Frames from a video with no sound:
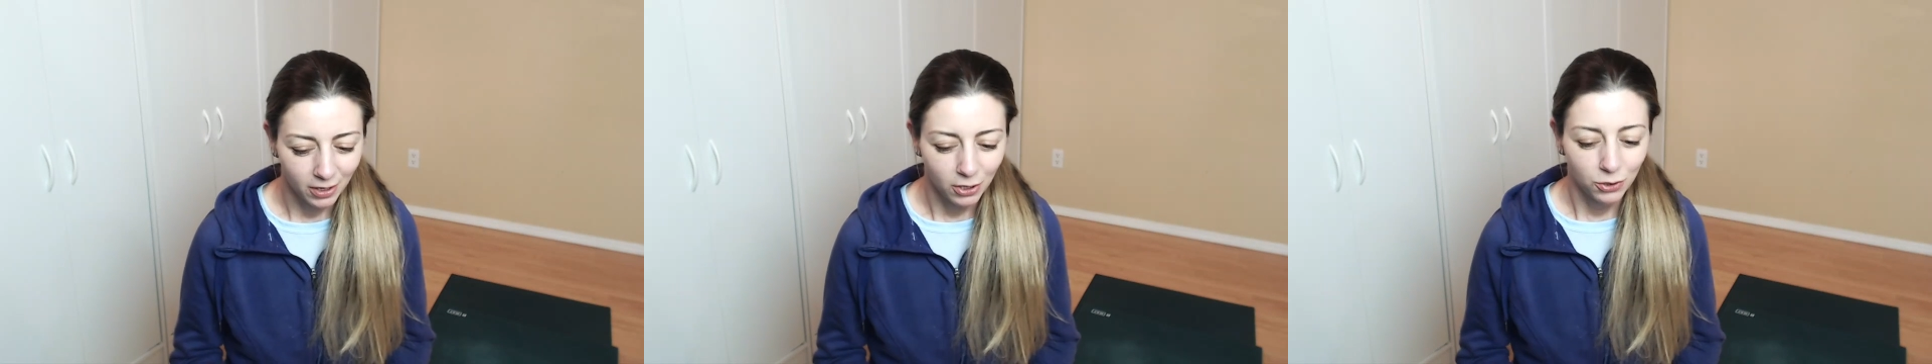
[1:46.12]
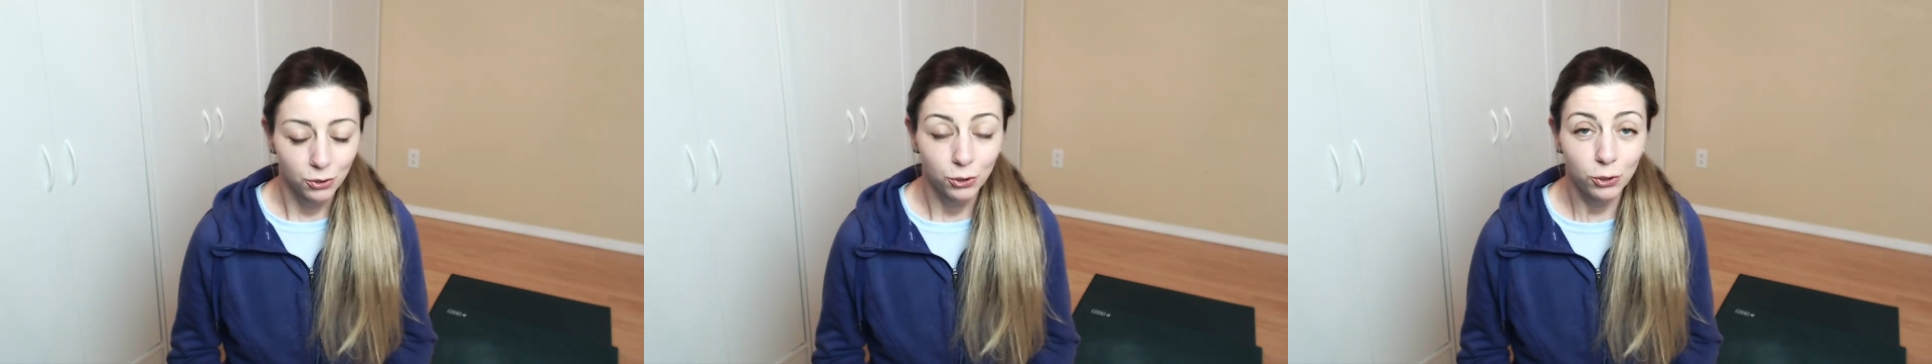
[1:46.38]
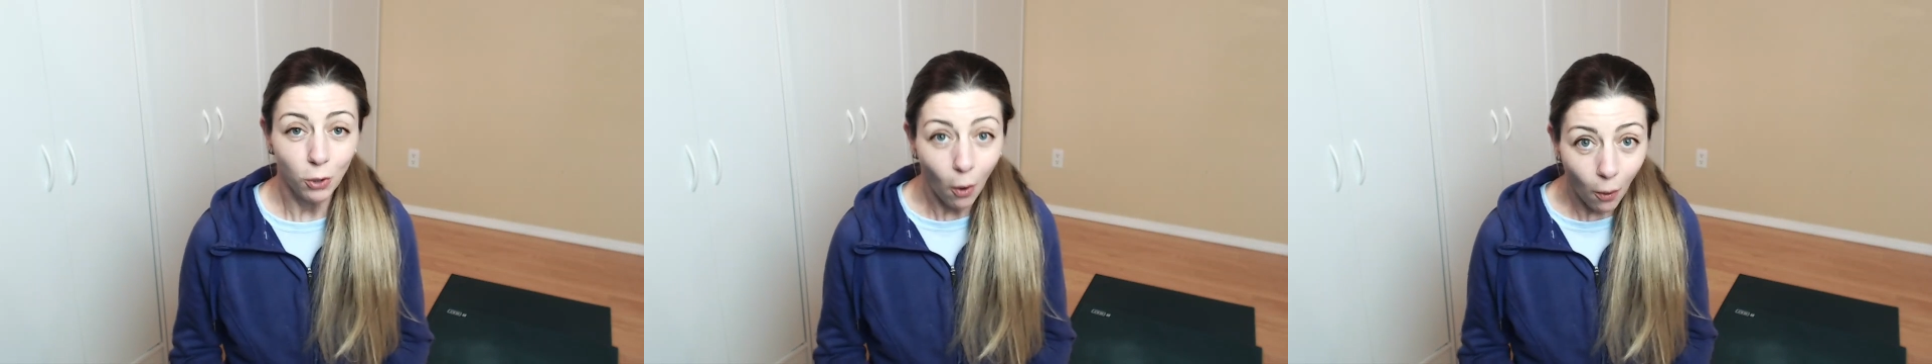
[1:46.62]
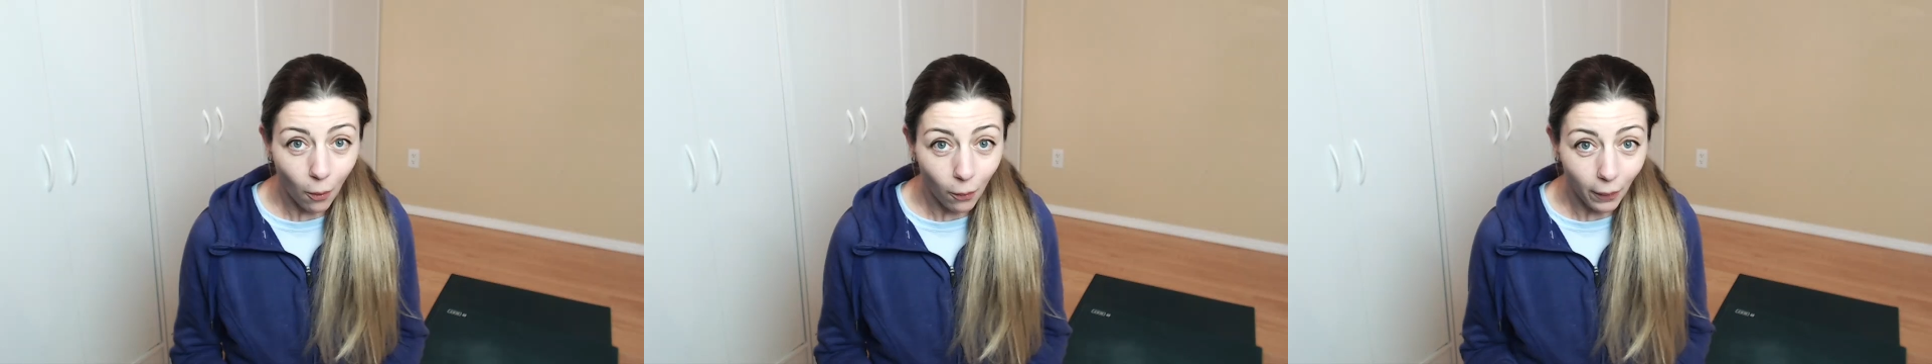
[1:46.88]

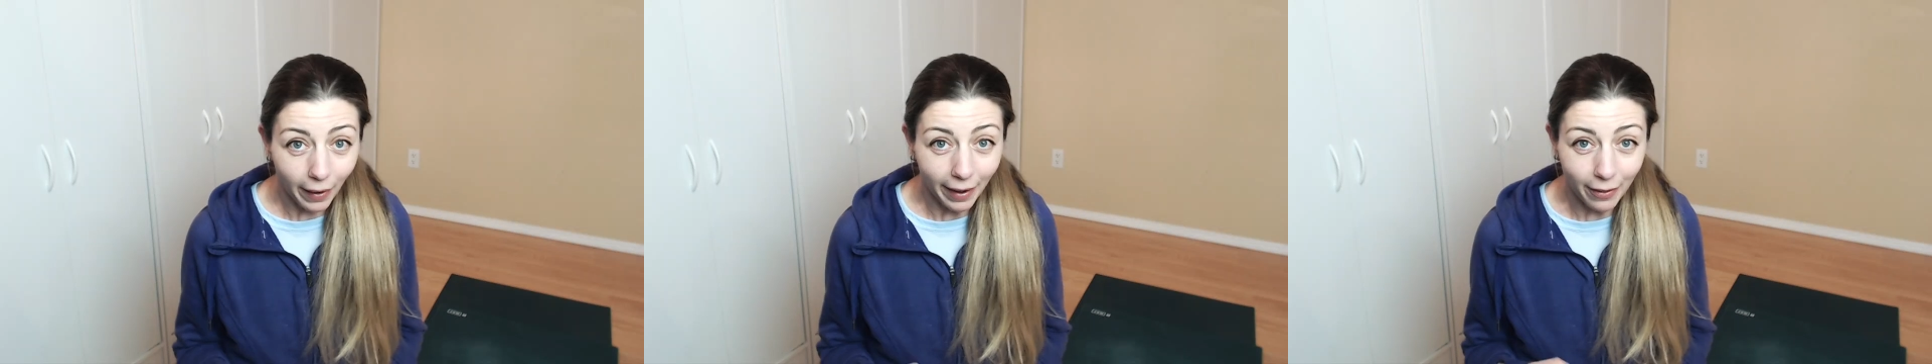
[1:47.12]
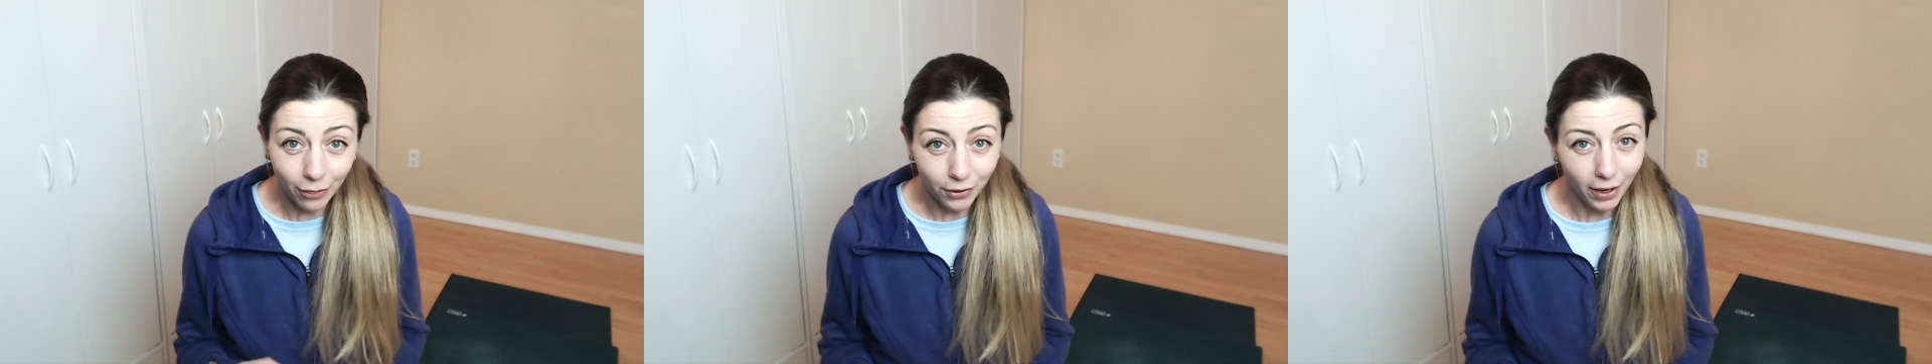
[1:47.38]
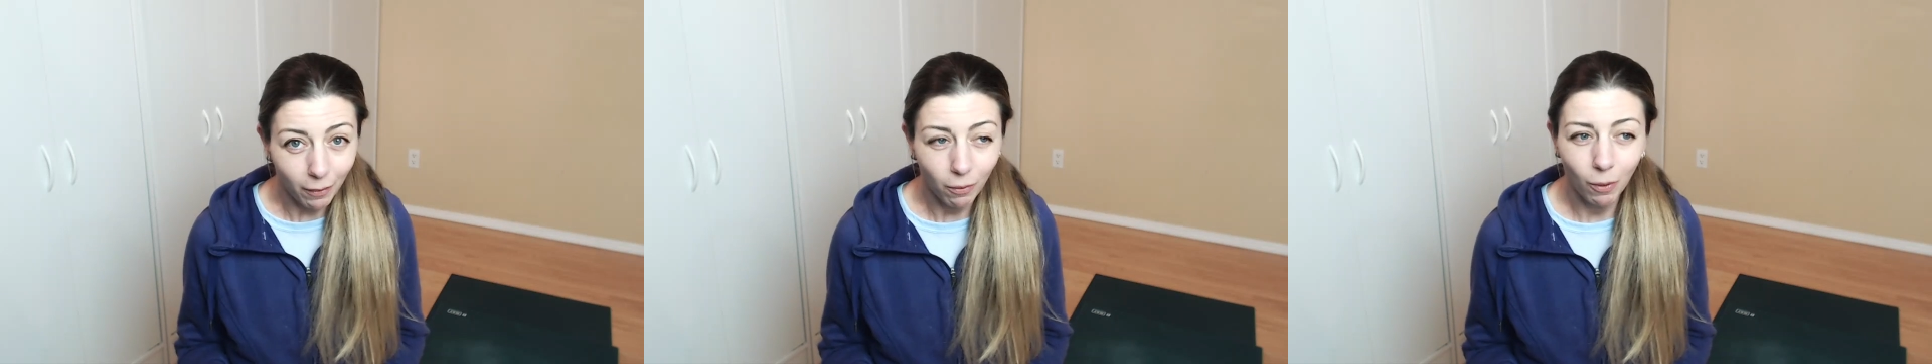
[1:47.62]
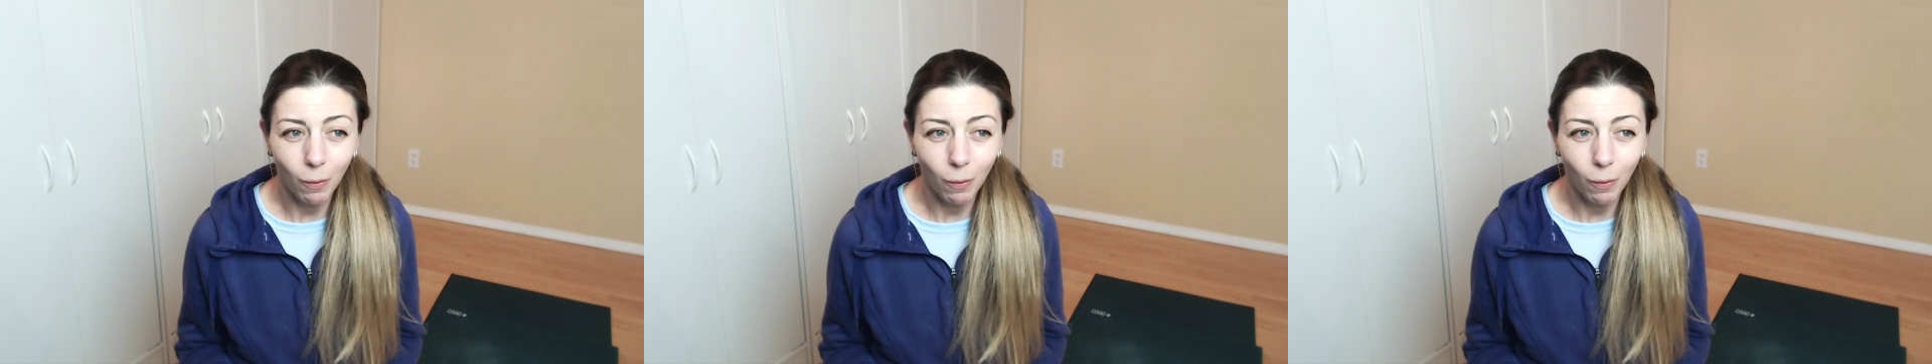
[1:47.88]
So I thought, well,